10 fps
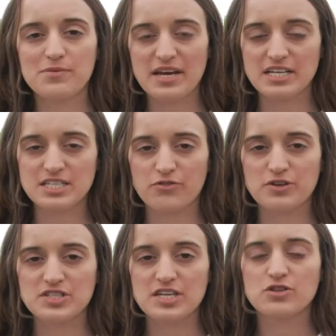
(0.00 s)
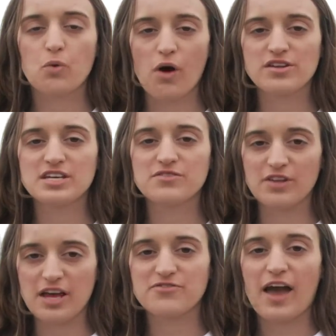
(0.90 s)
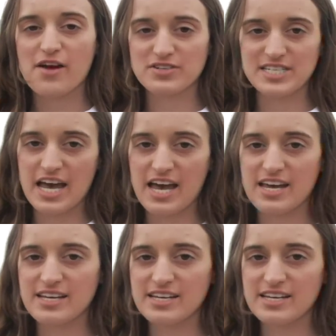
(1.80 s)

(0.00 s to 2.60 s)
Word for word: We make a difference in the quality of life every day.